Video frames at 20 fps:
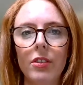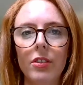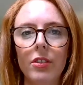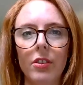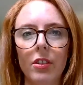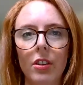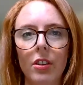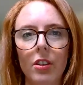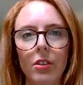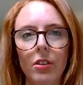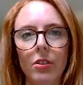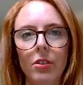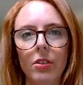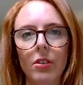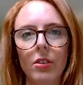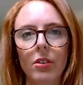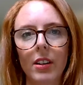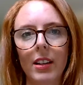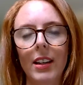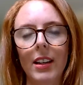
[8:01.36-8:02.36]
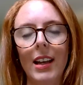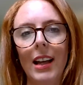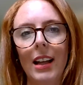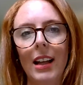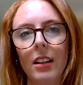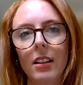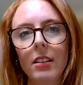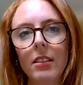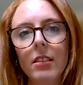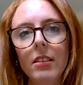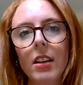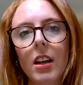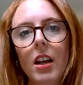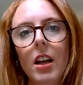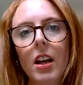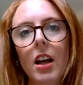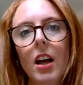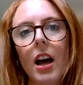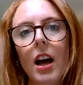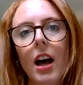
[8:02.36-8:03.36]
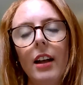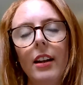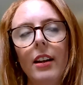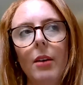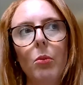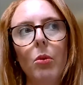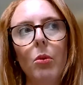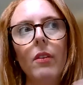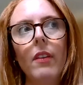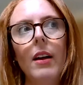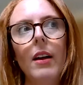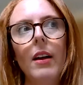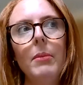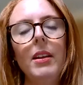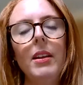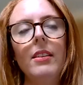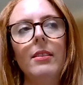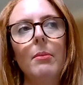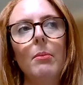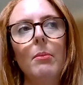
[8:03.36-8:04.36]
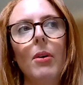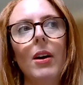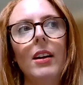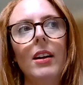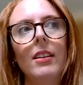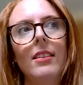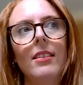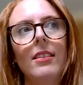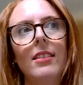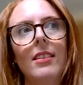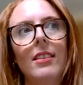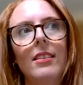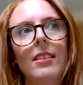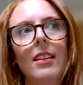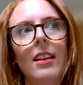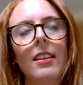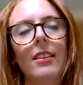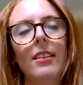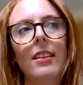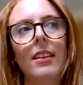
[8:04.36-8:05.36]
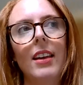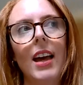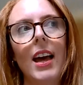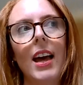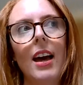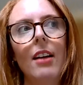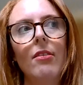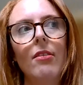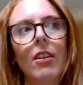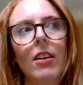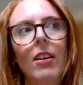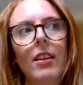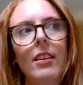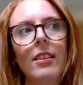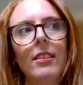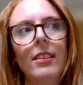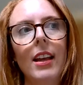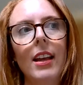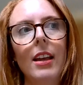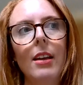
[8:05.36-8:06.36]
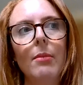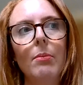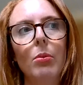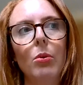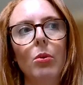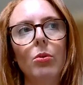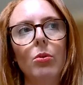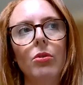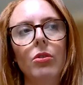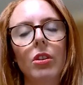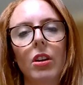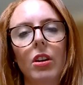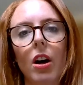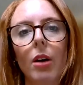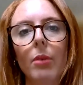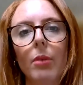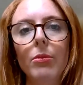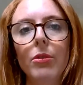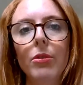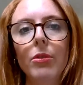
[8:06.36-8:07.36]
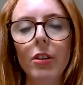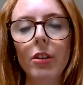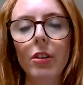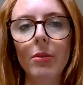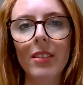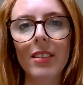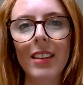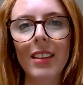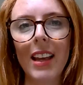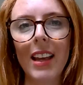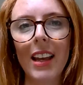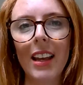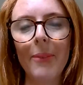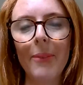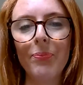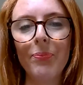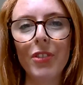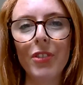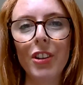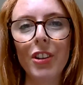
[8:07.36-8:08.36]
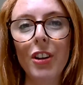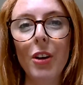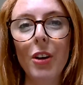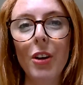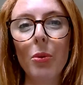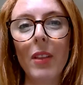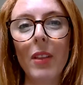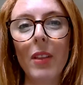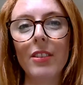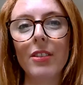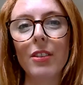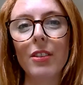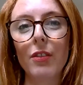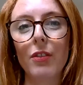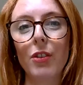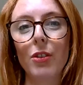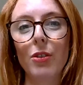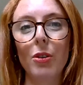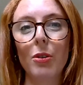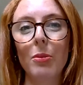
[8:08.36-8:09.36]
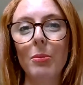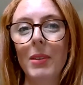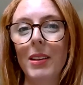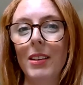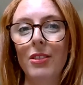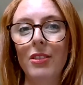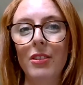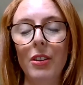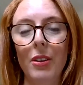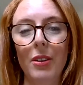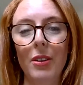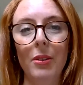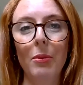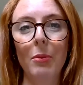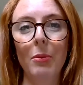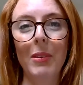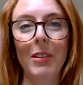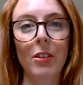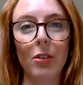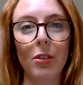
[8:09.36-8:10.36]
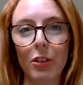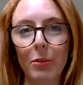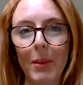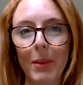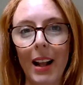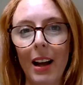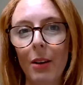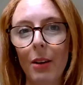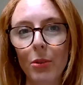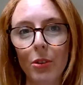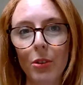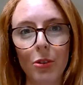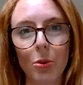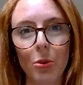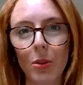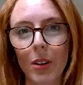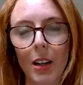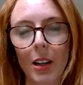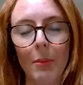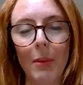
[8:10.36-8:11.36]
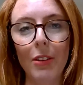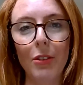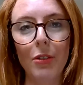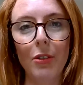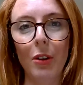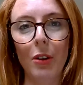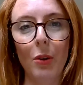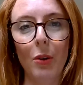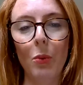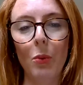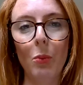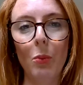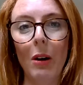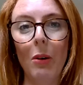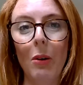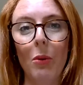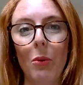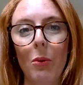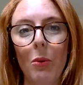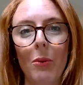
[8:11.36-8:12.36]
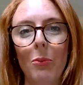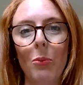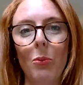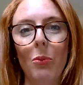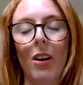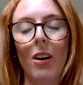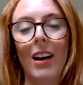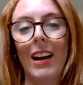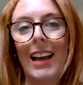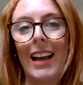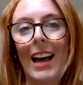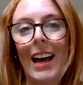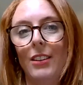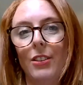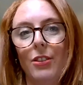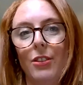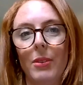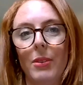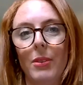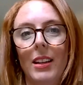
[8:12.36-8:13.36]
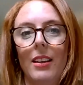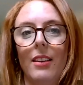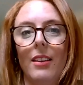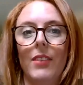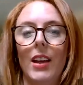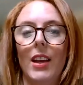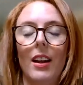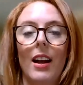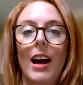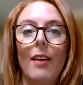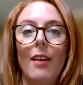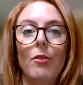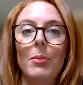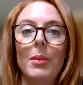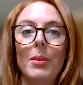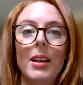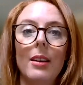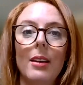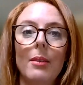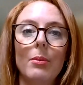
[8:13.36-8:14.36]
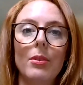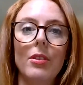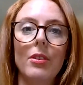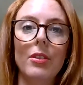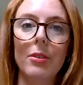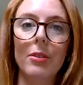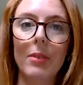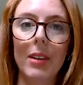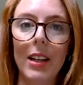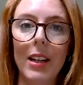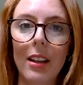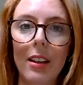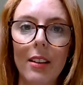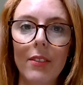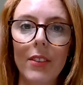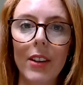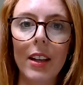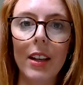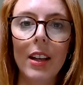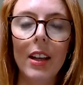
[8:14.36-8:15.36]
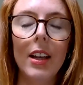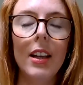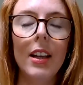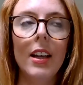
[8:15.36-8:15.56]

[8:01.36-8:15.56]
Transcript: and secure and held. And what that means in practice is that the carer is able to come to you and saying, all that stuff you told me to do, and we spent hours talking about doing, well, I can't do any of it, and I haven't been able to do any of it